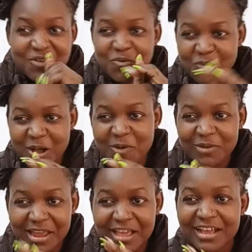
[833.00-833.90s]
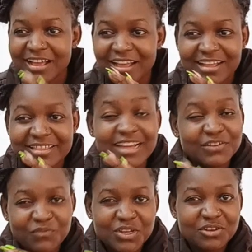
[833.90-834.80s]
Wow, like,
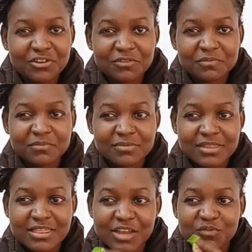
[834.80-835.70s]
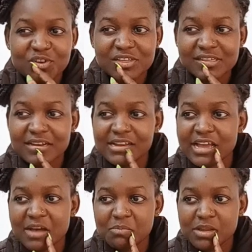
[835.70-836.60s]
that video is really
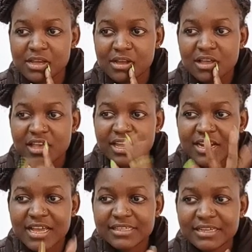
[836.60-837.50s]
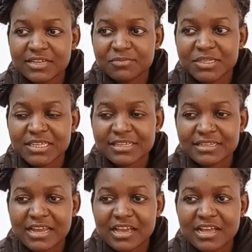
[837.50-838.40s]
humbling. And guys, let me just,
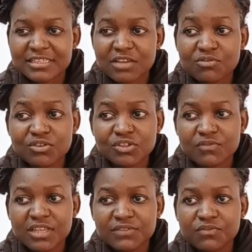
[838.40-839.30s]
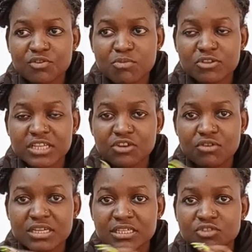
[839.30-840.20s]
like, as I close off this vlog, because I
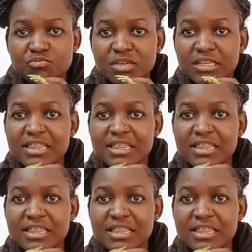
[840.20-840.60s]
don't want it to be